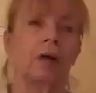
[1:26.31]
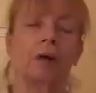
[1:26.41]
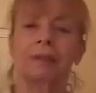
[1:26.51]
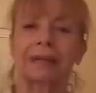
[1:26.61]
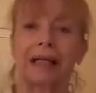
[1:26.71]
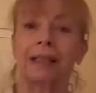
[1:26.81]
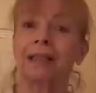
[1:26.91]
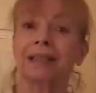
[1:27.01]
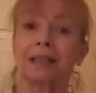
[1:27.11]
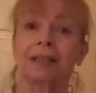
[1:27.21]
I was
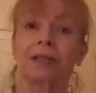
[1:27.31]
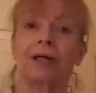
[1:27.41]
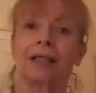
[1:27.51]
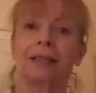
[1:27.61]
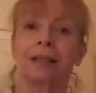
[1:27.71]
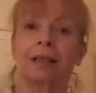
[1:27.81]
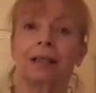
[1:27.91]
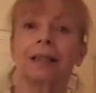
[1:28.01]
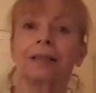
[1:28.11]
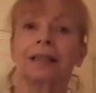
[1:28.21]
getting stir crazy. I
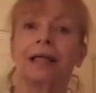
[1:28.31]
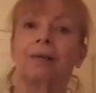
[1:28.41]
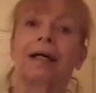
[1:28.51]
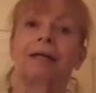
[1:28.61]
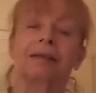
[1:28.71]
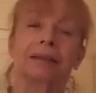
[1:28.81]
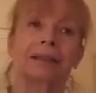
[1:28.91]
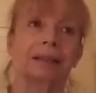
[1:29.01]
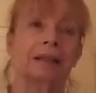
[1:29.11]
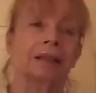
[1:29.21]
had to go
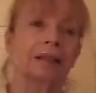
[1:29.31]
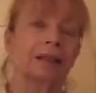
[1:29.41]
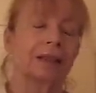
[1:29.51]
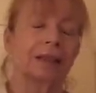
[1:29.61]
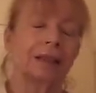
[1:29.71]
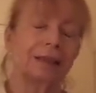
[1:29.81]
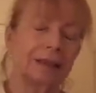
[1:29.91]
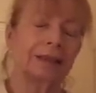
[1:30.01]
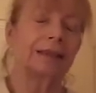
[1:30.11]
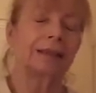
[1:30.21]
out,
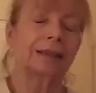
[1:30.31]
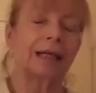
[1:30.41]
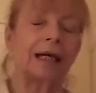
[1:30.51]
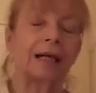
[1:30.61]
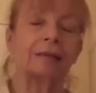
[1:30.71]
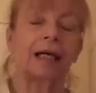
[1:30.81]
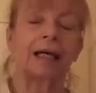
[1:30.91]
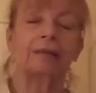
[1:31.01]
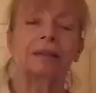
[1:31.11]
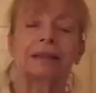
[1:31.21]
needed to get out the
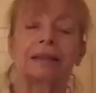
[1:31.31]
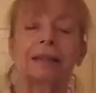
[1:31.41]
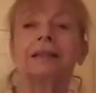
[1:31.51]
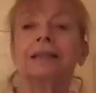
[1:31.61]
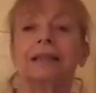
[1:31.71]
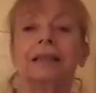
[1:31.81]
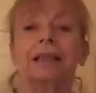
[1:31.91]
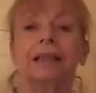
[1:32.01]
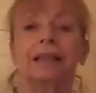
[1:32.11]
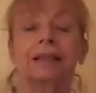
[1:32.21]
house.
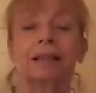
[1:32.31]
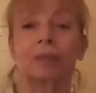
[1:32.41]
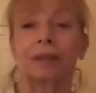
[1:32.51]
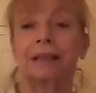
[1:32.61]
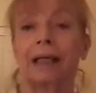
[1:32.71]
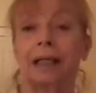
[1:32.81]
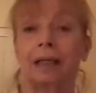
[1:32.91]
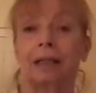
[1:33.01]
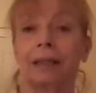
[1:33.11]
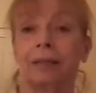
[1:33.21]
Sunday is the one
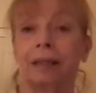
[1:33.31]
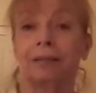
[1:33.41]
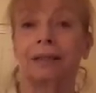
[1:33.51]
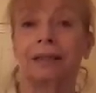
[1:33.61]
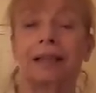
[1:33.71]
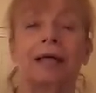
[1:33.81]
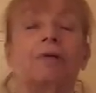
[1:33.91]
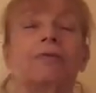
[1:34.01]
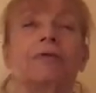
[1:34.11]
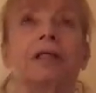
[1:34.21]
day I don't go to see
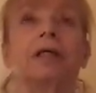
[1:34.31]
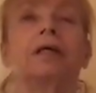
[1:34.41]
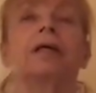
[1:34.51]
Alfie.